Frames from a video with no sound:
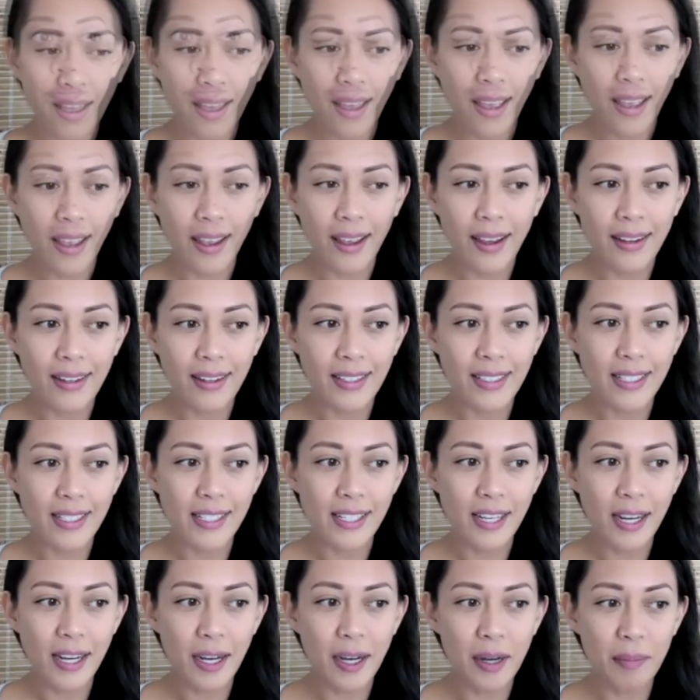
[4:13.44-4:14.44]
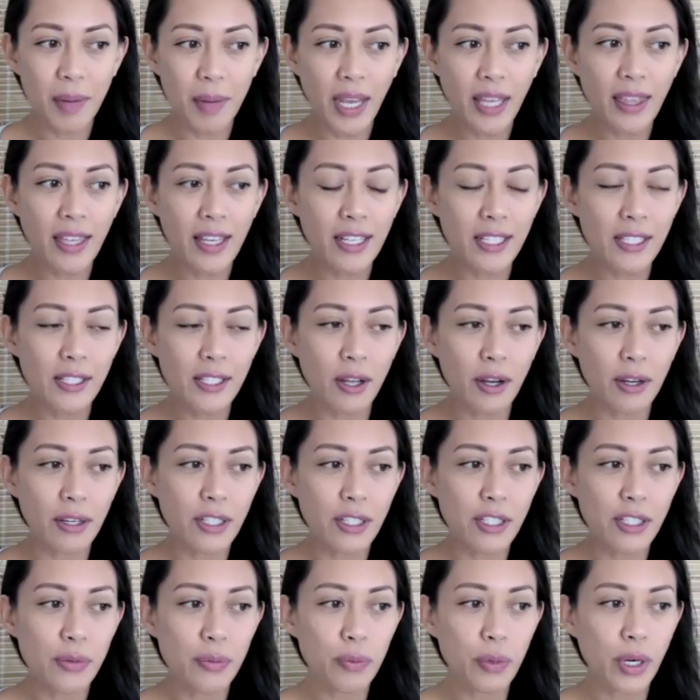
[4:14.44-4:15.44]
And I think as long
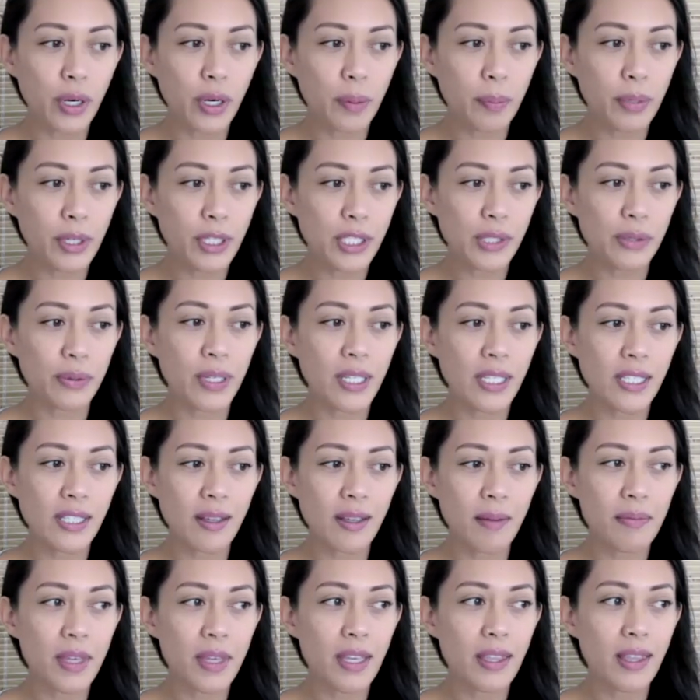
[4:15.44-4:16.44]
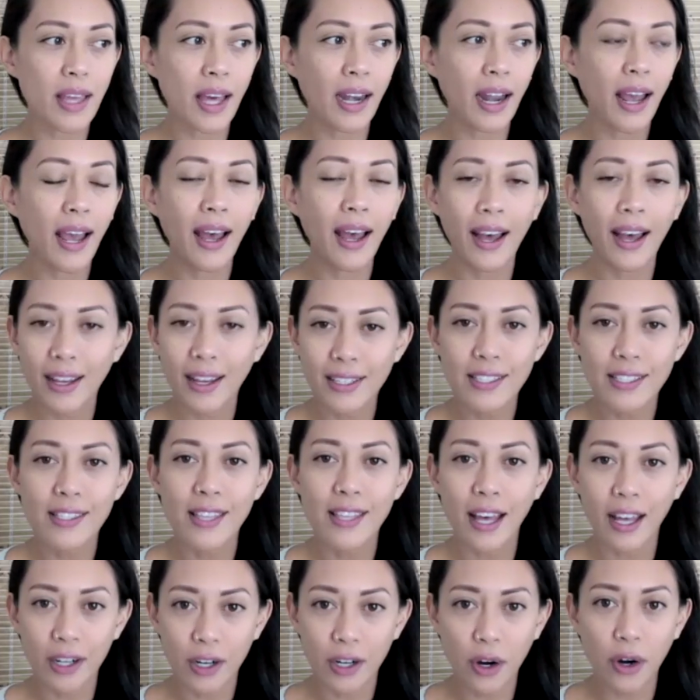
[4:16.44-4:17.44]
as we're pursuing something that has
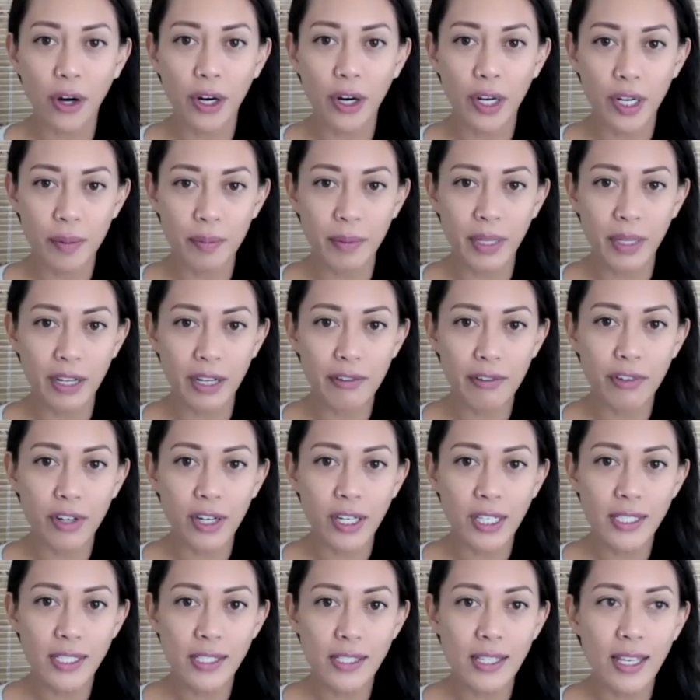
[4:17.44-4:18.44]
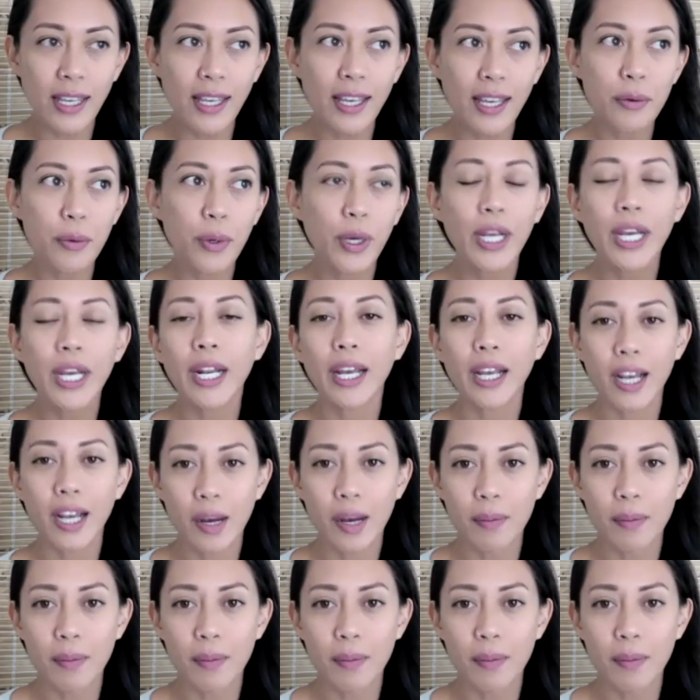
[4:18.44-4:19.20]
that heart and meaning for us, we're going to